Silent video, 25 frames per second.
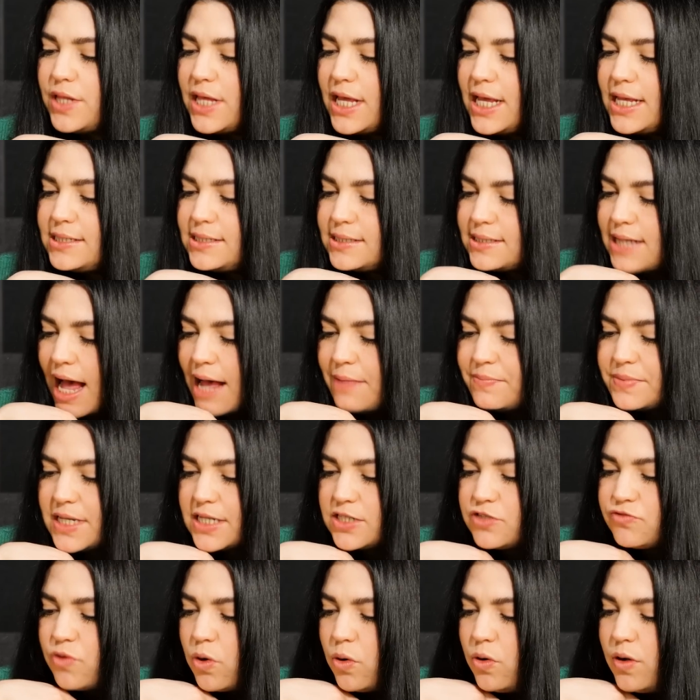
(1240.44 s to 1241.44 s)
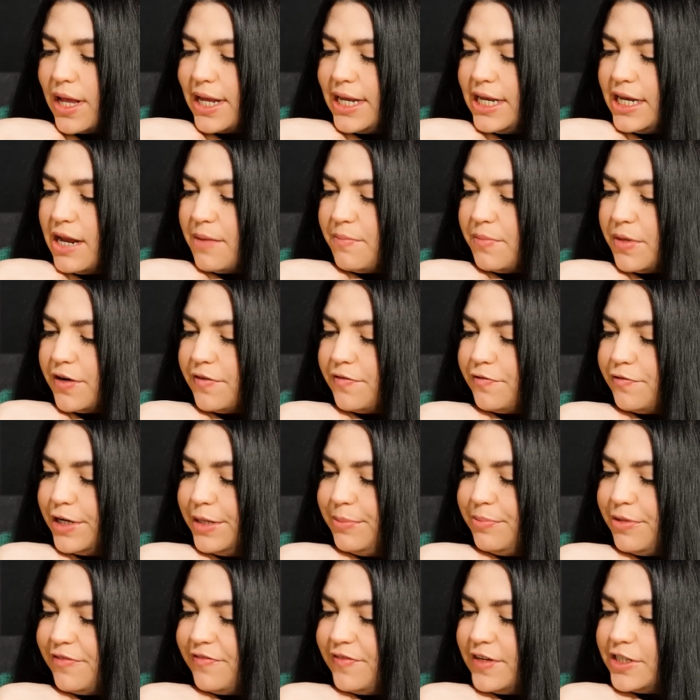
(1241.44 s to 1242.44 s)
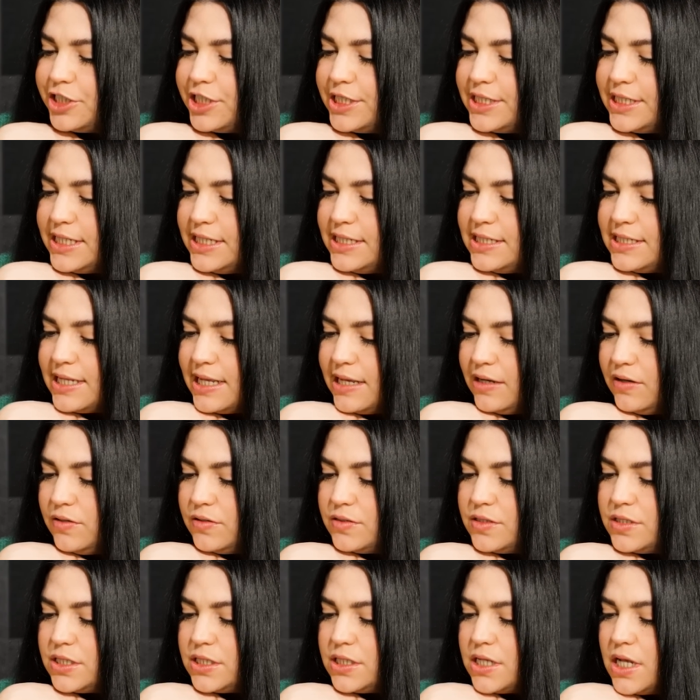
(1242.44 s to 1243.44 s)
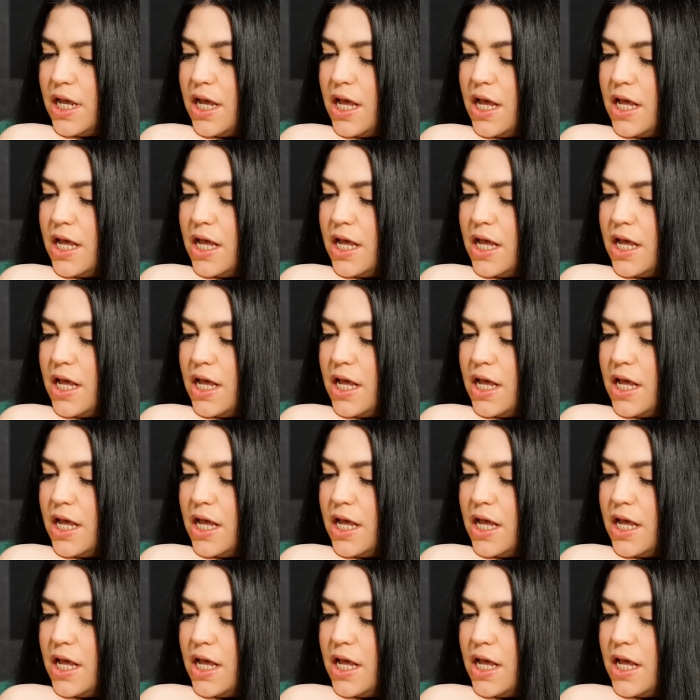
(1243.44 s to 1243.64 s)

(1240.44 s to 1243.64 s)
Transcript: the His Sap says roll any number of free proficiency skills.